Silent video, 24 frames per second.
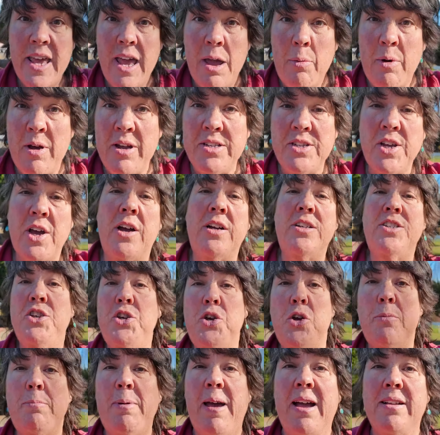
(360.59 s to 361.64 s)
thing I want to talk
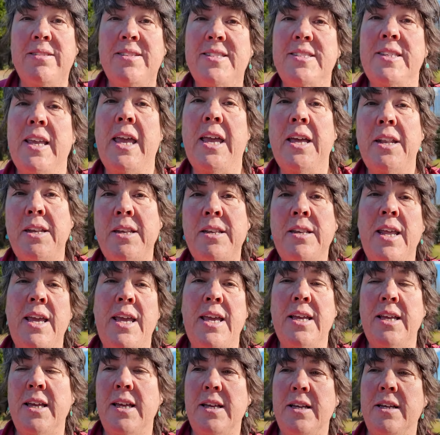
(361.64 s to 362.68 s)
to you about Staunton
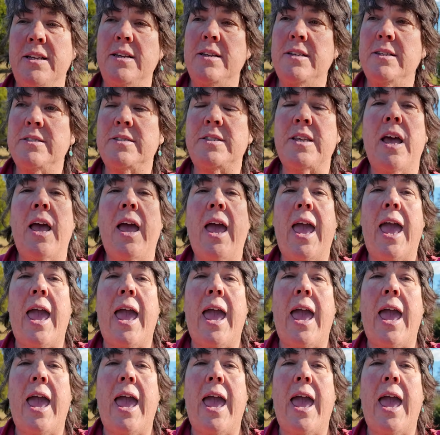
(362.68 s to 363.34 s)
is